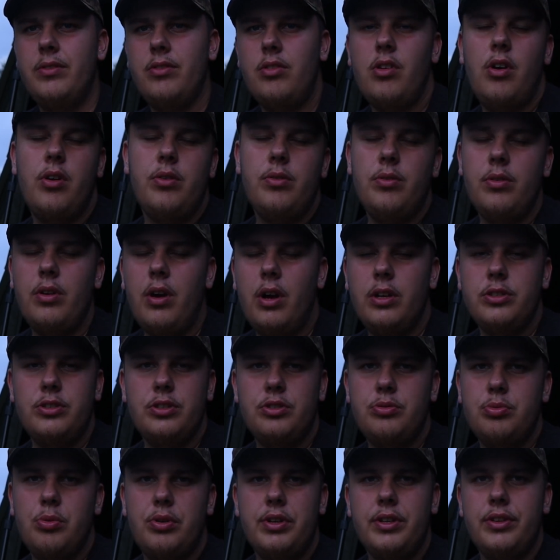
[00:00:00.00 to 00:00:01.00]
So I
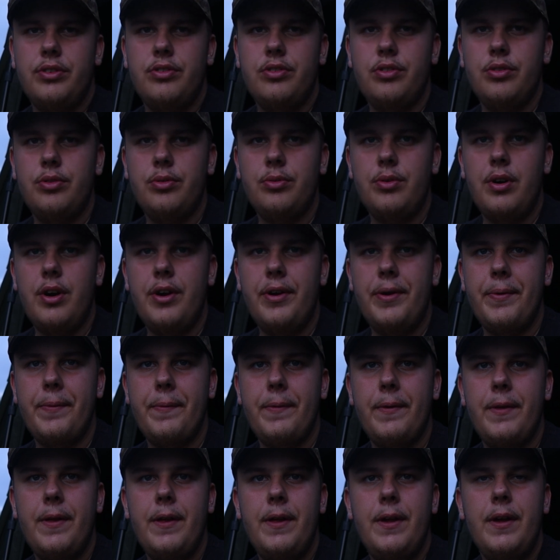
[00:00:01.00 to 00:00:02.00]
just wanted to
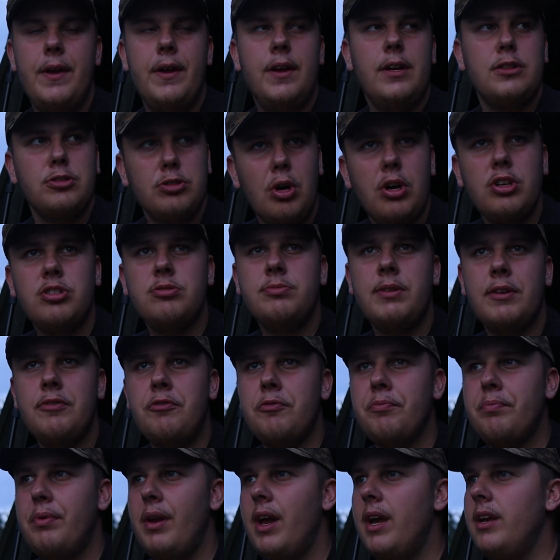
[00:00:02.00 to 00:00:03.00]
try some
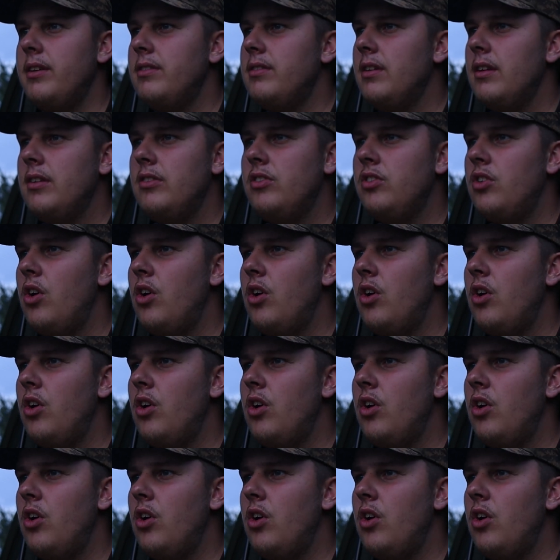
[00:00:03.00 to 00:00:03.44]
different places.